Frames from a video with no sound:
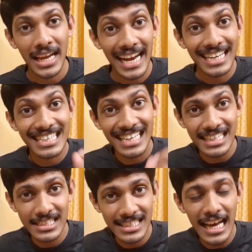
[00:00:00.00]
In
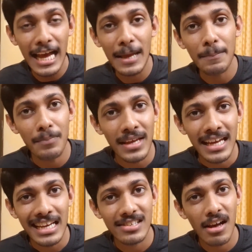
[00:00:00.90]
such time
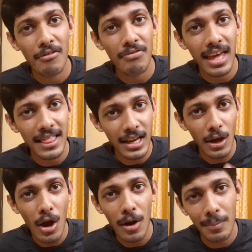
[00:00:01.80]
is our faith
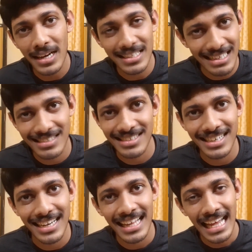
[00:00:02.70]
in God being
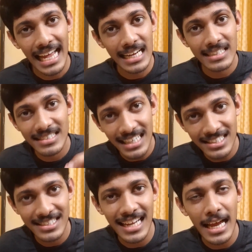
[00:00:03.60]
tested, and it's
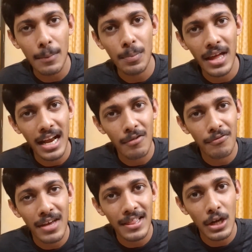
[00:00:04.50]
such time that our
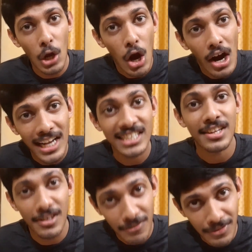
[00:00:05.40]
faith in God is
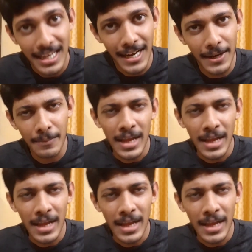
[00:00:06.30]
revealed.